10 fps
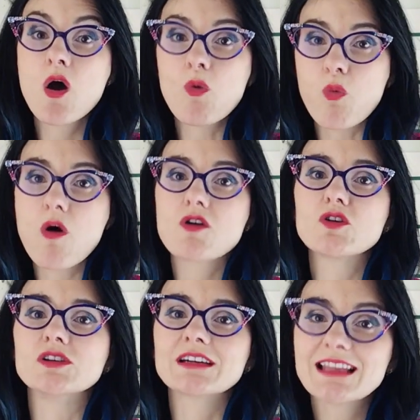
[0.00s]
what
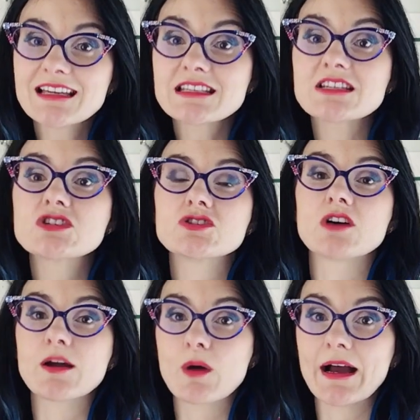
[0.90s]
colour glasses should
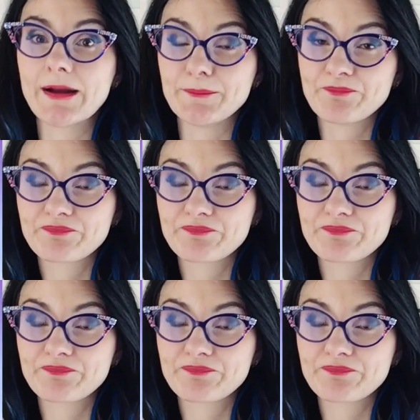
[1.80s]
I wear?